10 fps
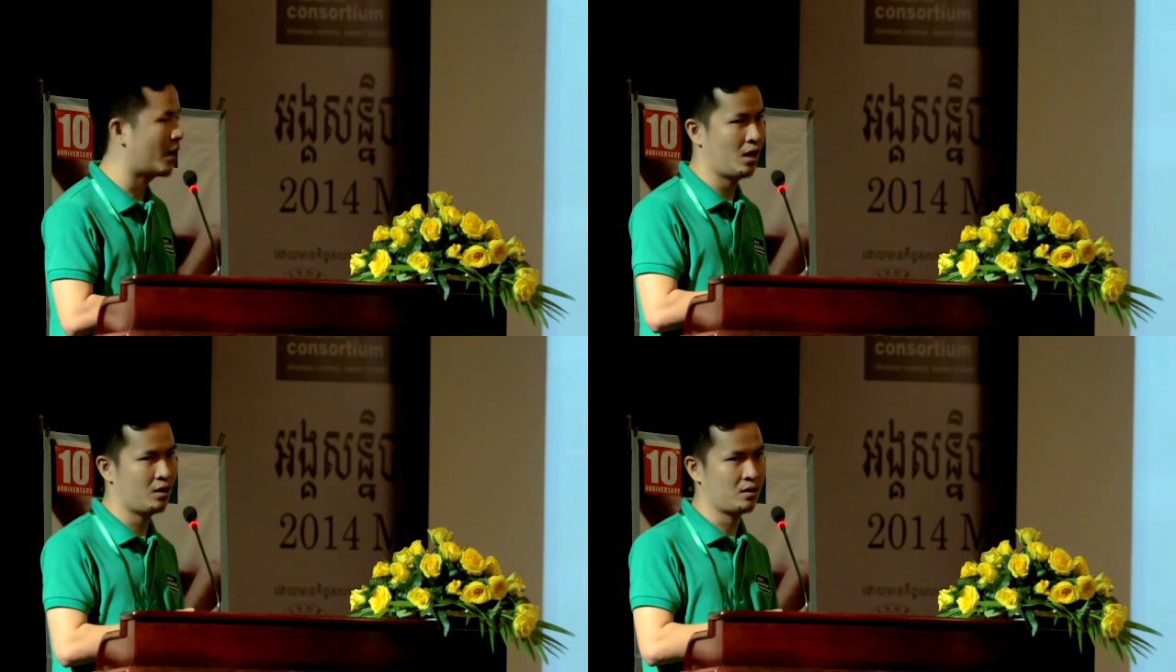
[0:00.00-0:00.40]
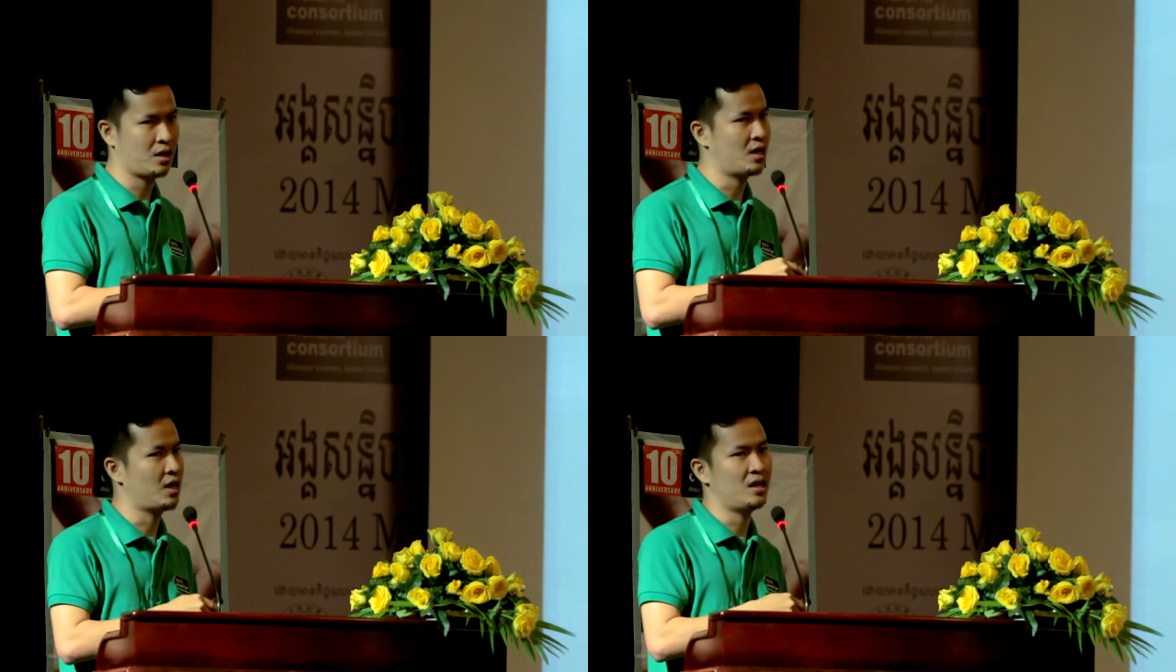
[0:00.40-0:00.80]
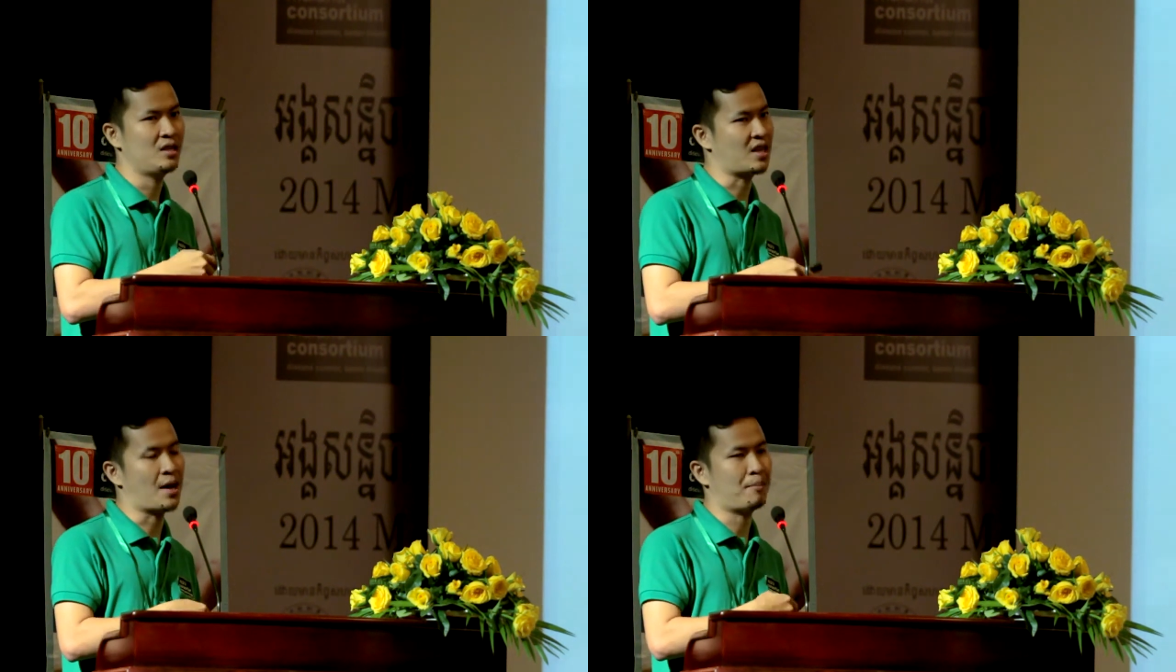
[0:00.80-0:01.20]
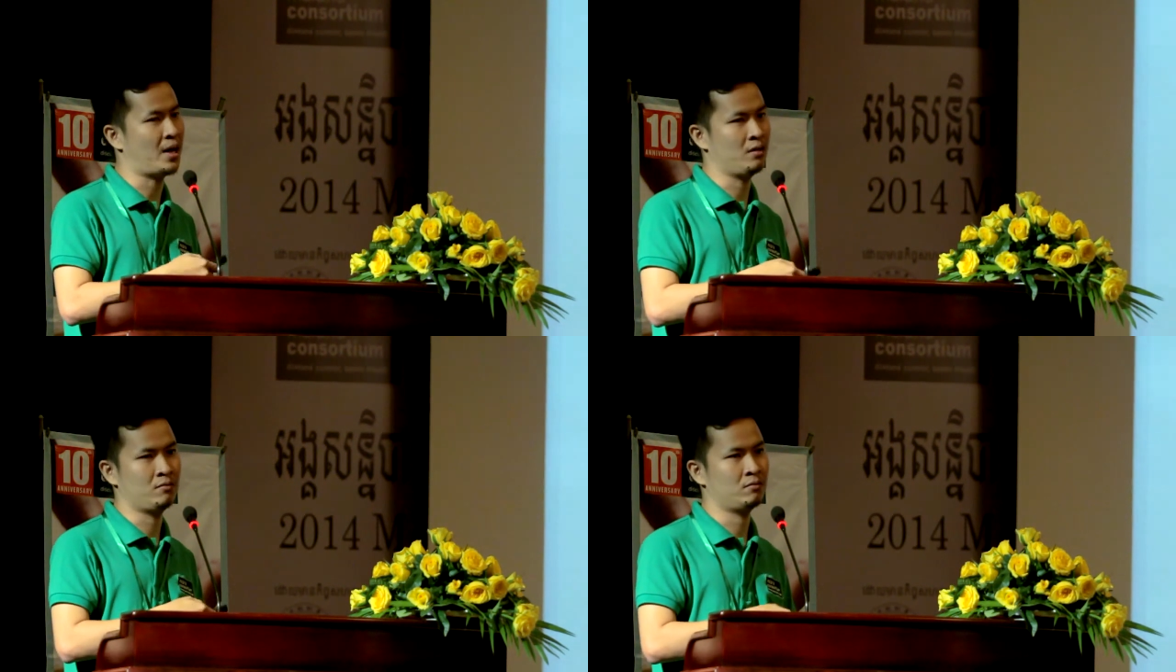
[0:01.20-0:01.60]
and it
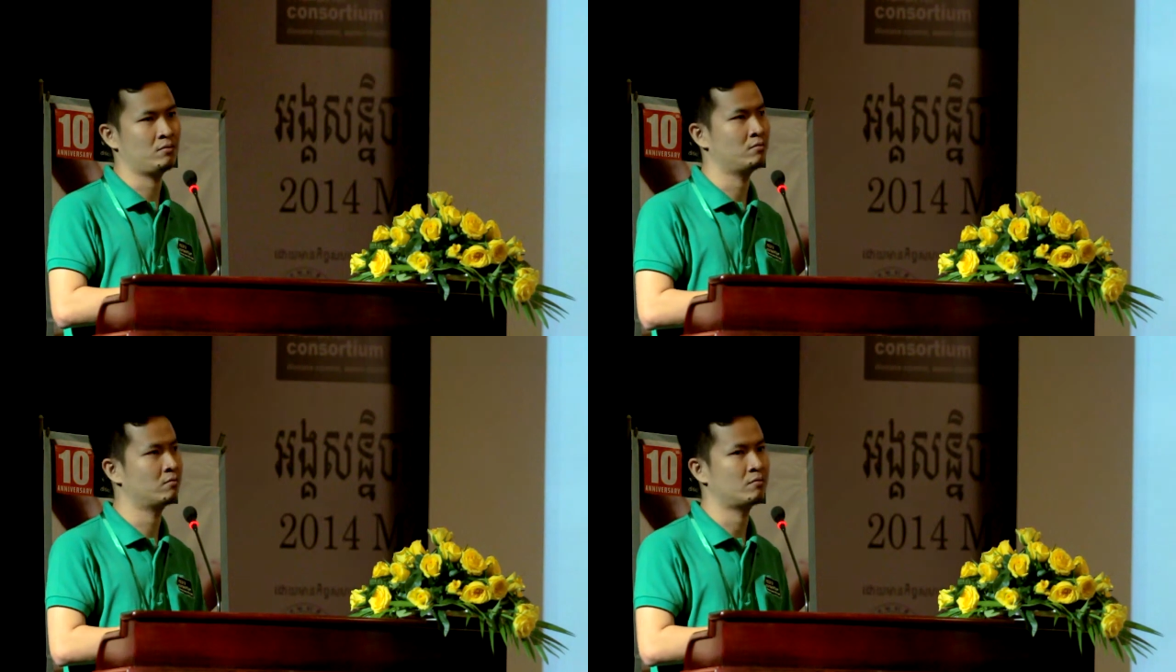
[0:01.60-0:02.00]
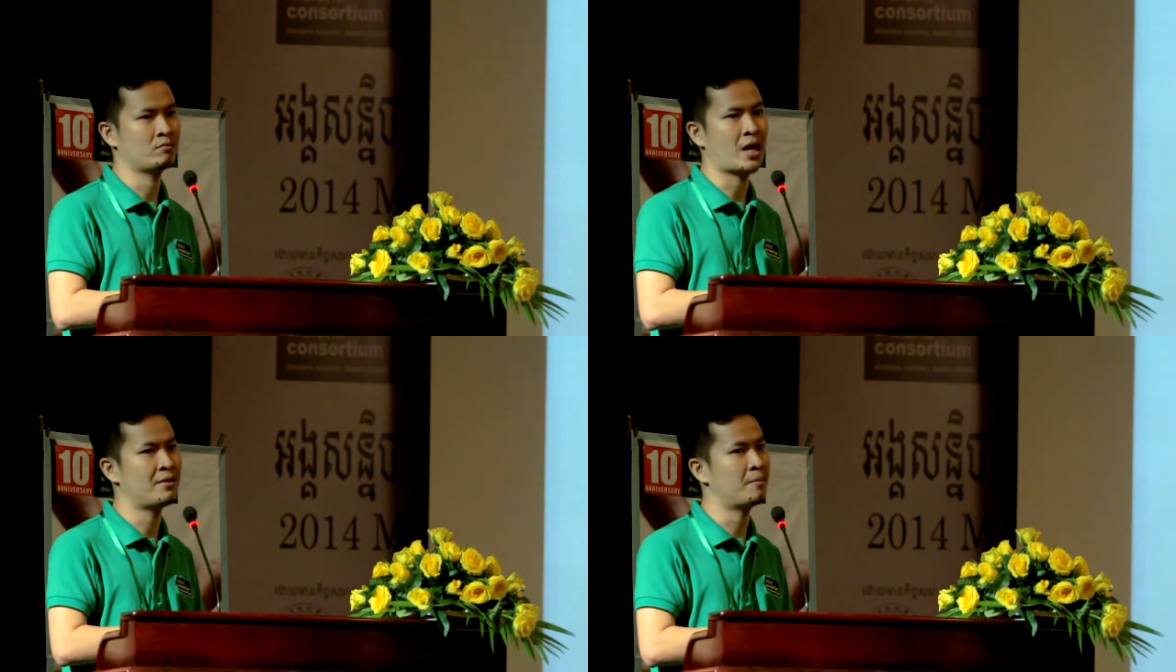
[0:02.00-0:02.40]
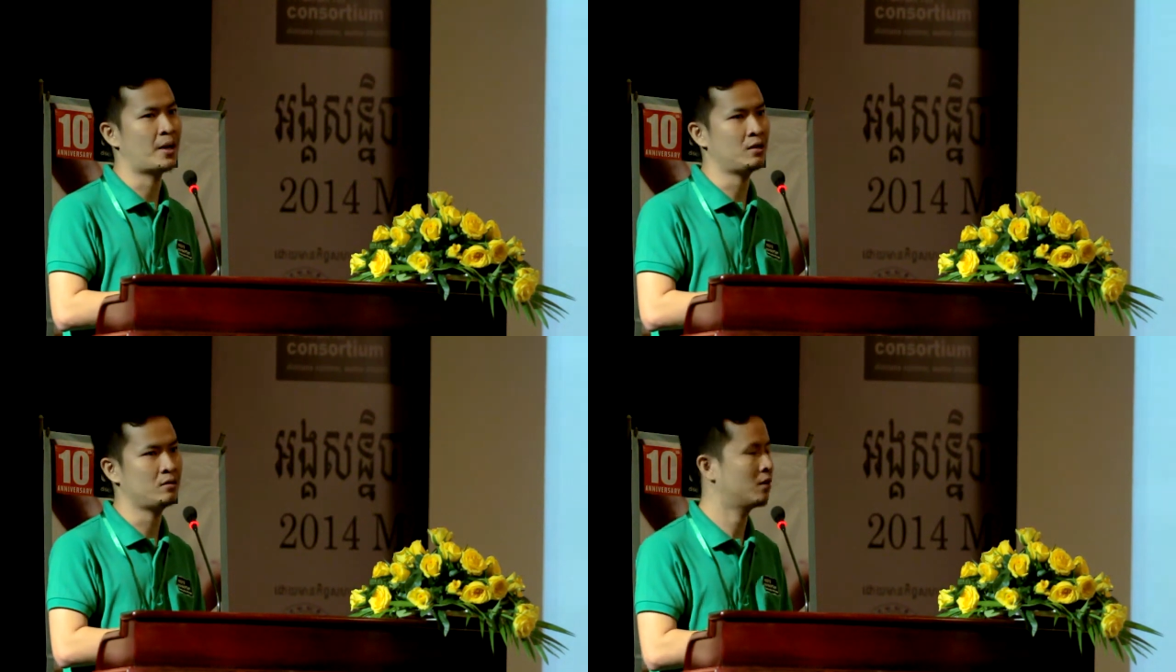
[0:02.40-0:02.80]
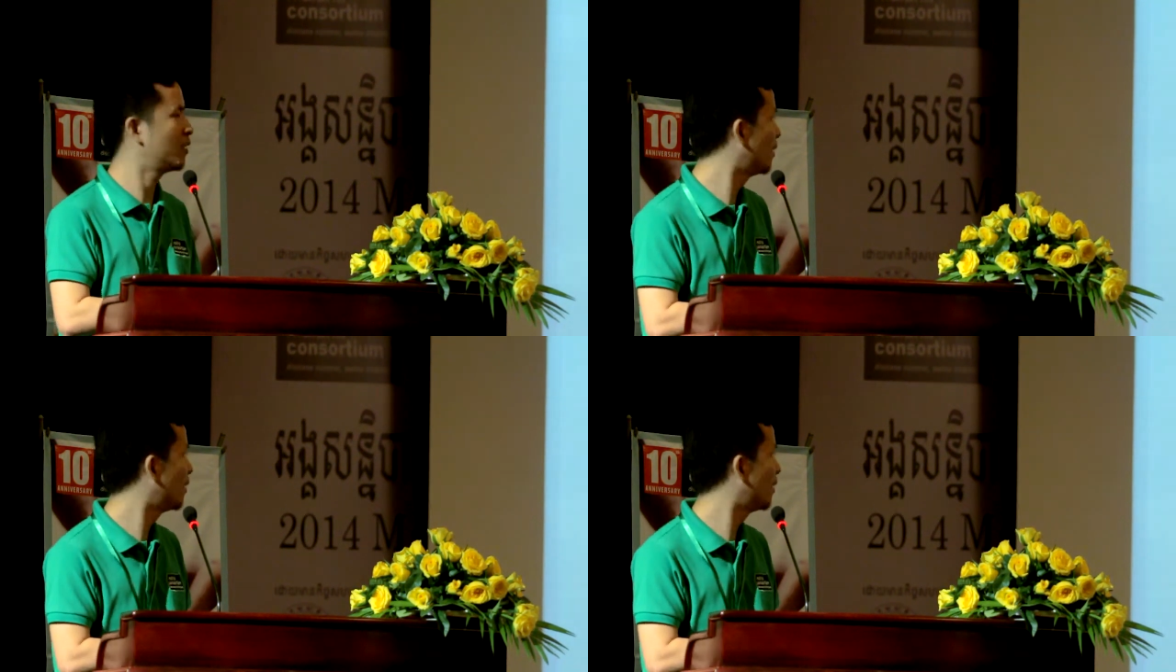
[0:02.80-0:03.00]
happens every month.